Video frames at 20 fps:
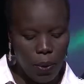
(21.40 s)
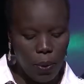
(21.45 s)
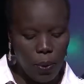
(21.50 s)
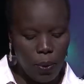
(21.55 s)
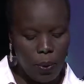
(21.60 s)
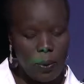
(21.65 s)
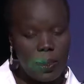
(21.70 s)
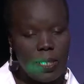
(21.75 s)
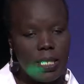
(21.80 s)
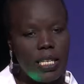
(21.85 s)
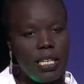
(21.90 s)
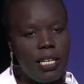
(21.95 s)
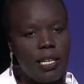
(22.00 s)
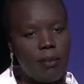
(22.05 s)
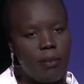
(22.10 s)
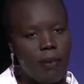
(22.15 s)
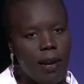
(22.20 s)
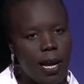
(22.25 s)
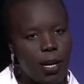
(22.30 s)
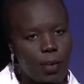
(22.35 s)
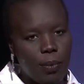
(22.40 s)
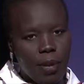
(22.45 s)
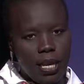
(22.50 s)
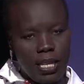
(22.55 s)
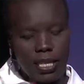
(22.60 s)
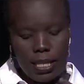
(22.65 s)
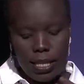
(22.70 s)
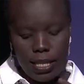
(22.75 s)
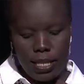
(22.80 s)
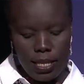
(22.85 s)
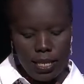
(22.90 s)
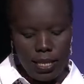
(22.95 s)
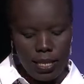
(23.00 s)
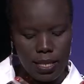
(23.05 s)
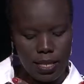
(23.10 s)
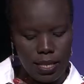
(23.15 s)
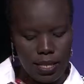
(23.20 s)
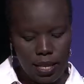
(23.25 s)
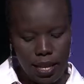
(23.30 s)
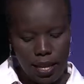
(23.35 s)
we were sitting around my
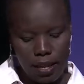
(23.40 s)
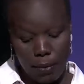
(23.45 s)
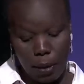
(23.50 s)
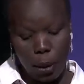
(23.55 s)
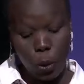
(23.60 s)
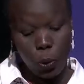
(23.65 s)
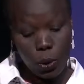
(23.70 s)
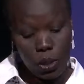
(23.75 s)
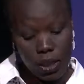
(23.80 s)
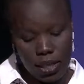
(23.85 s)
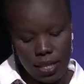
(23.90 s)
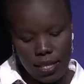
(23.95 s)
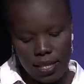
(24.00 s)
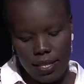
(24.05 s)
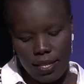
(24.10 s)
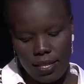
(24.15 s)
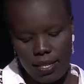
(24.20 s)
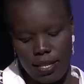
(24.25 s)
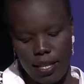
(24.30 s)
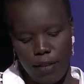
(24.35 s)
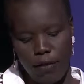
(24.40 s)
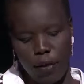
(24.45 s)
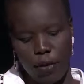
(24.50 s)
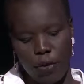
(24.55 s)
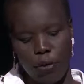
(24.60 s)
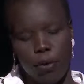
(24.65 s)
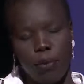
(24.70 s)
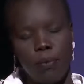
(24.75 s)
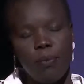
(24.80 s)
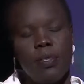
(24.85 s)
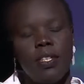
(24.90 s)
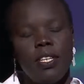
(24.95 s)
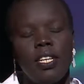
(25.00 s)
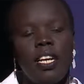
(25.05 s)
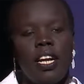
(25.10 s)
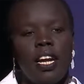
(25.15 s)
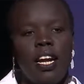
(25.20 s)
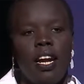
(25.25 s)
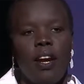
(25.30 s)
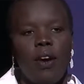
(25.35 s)
older sister's living room
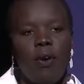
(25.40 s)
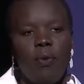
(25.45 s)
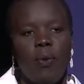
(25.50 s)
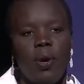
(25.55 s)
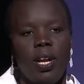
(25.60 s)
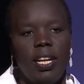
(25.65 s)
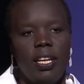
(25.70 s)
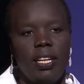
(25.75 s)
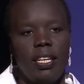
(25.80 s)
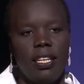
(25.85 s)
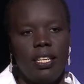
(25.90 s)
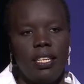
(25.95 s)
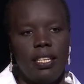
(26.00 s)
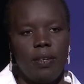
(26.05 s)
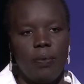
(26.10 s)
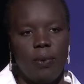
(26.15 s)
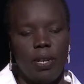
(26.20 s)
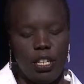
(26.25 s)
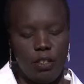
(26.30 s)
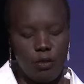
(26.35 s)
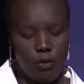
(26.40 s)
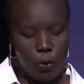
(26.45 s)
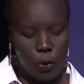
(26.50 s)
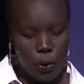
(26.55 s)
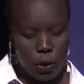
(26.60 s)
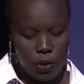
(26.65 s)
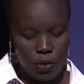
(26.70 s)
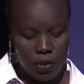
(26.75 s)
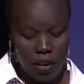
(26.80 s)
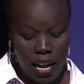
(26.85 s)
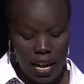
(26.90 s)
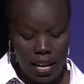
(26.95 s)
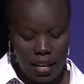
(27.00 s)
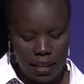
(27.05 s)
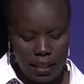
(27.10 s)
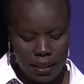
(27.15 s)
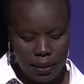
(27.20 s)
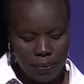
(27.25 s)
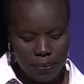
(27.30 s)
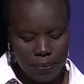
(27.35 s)
when her phone rang.